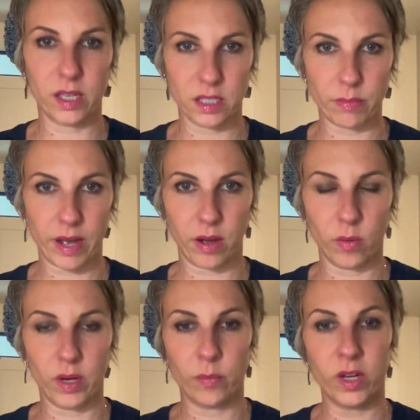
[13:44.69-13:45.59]
is about
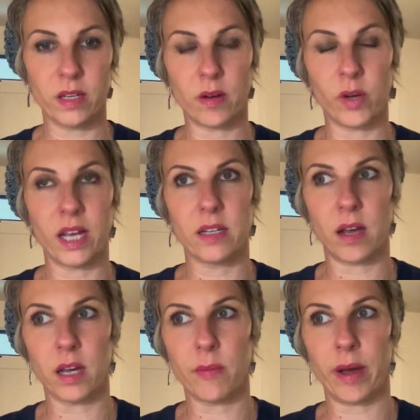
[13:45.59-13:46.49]
when I
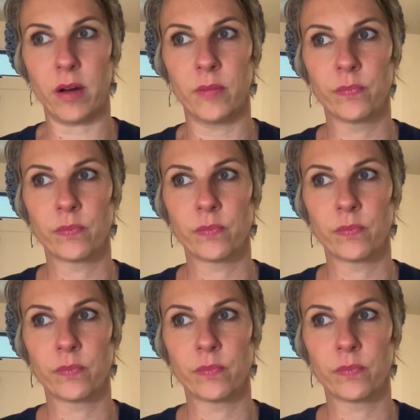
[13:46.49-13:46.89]
talk about